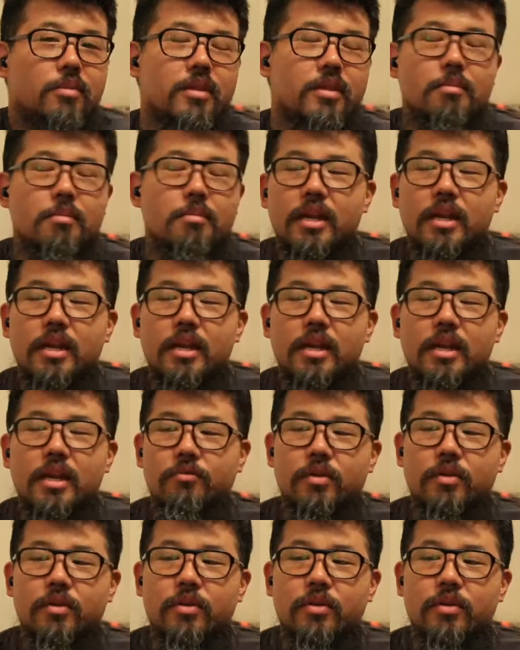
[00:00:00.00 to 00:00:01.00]
the money come
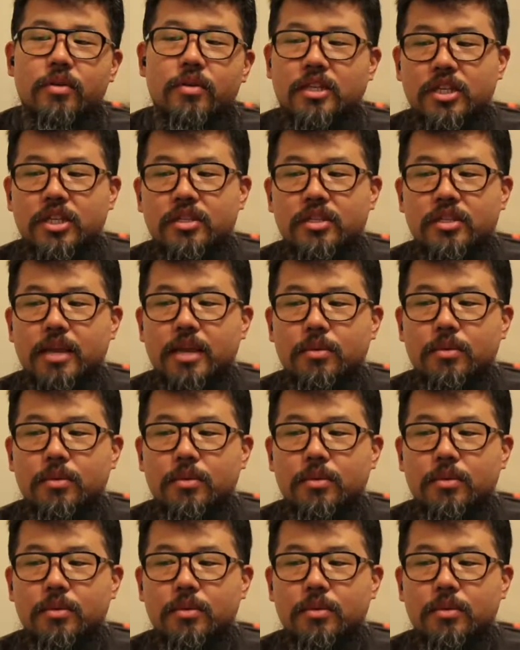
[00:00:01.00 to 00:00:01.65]
from that she's able